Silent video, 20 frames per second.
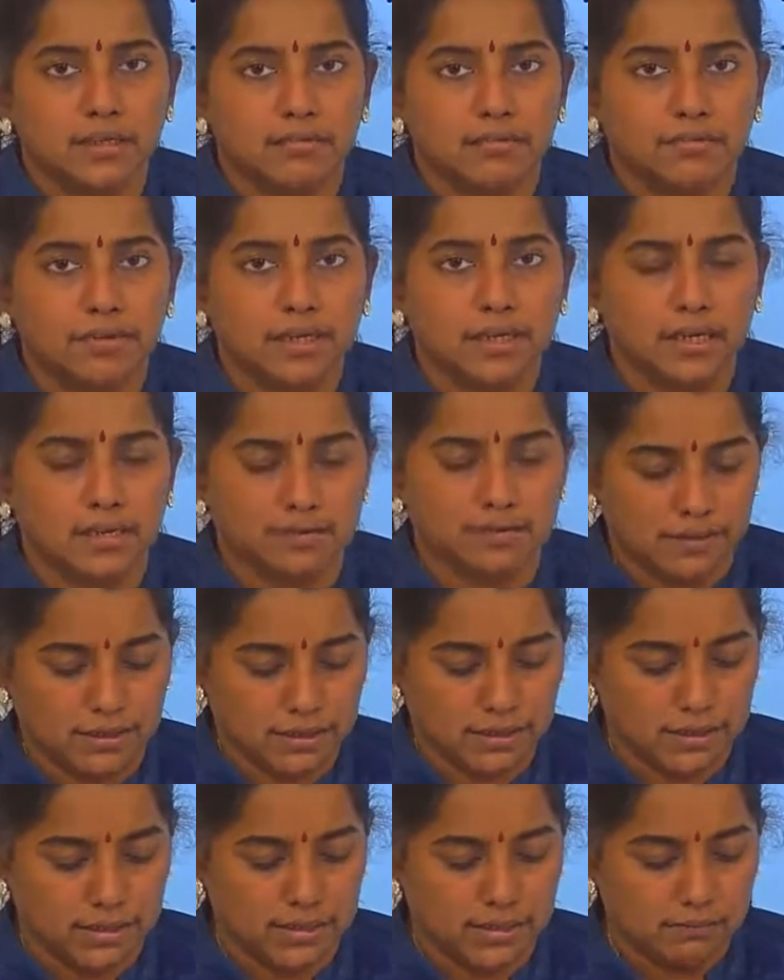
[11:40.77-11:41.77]
We
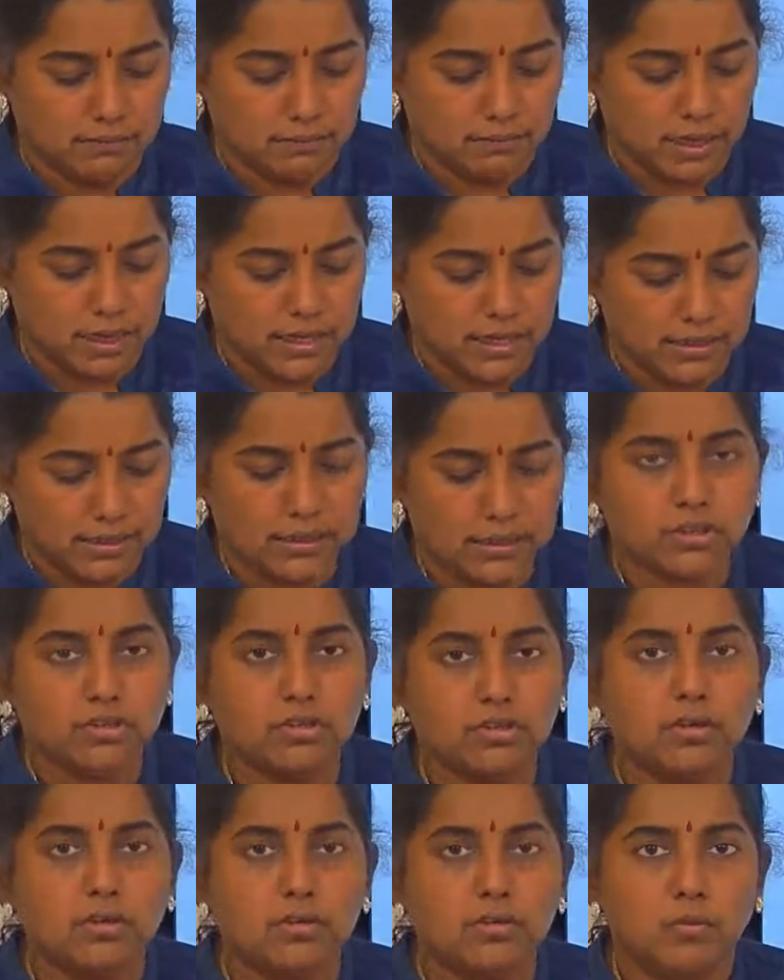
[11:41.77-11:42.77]
have
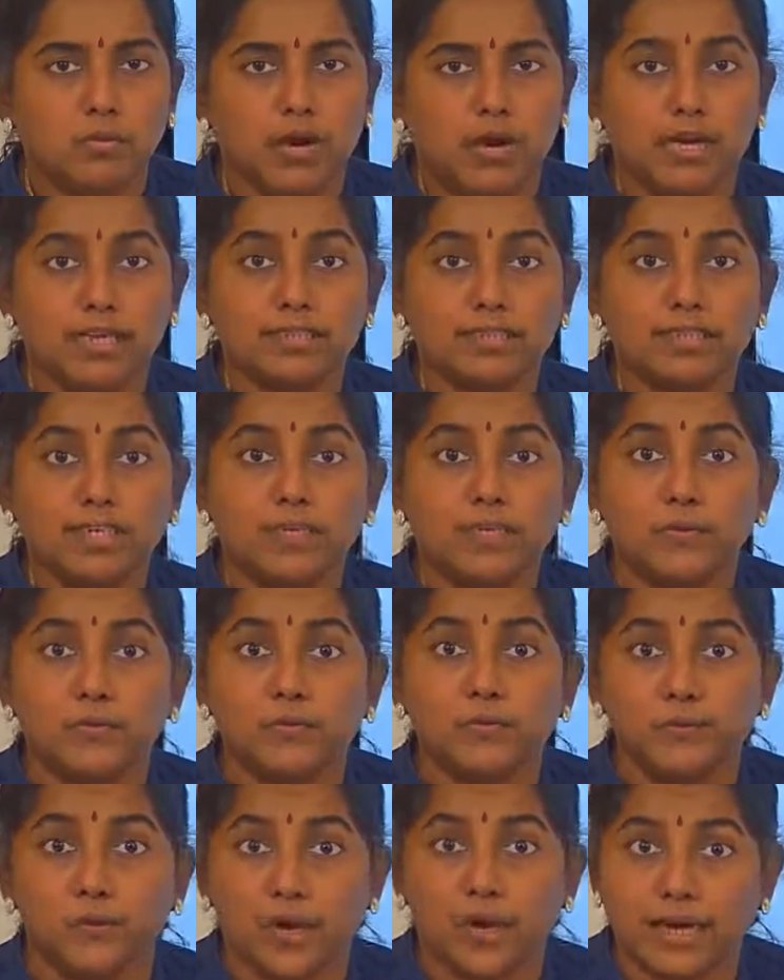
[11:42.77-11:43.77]
understood what is
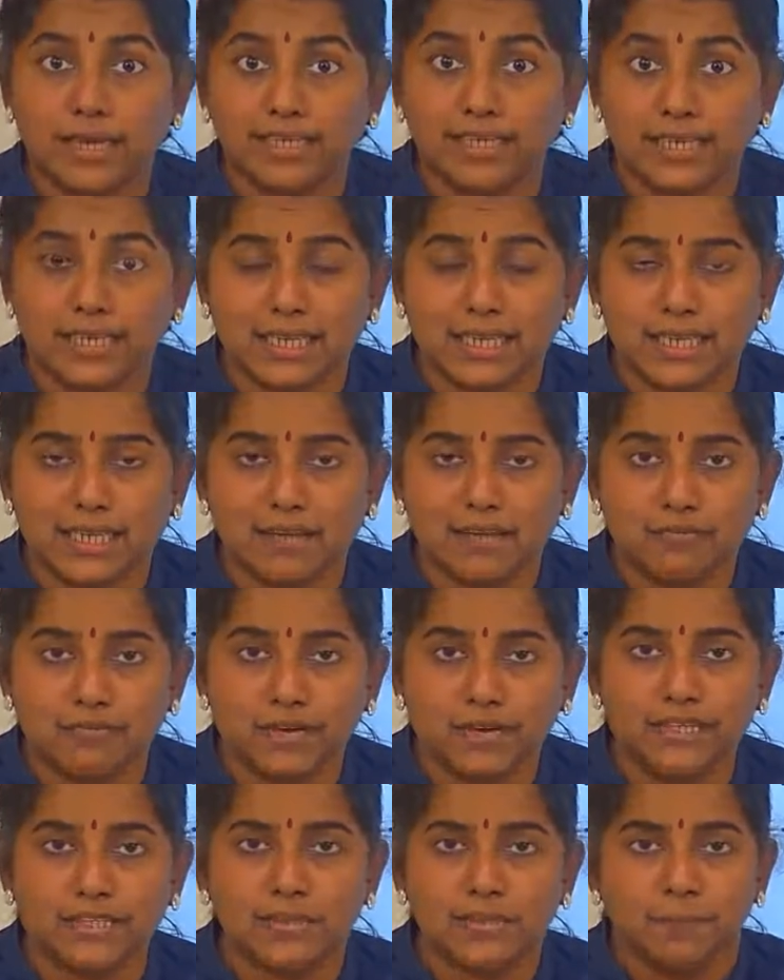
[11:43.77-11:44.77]
an
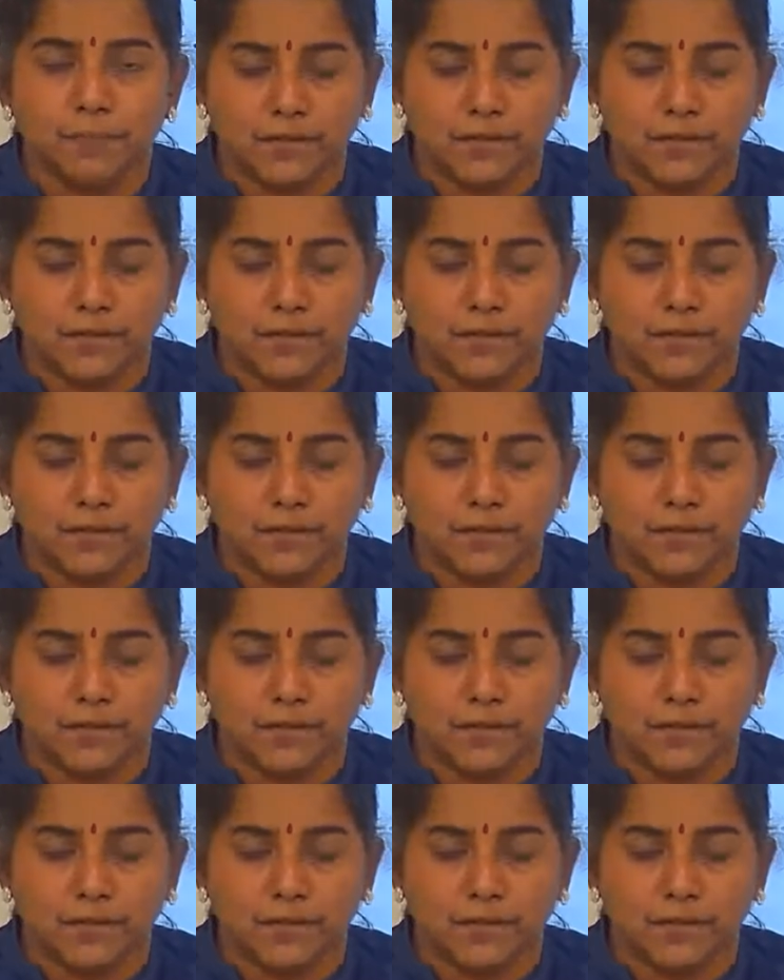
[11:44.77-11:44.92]
interface,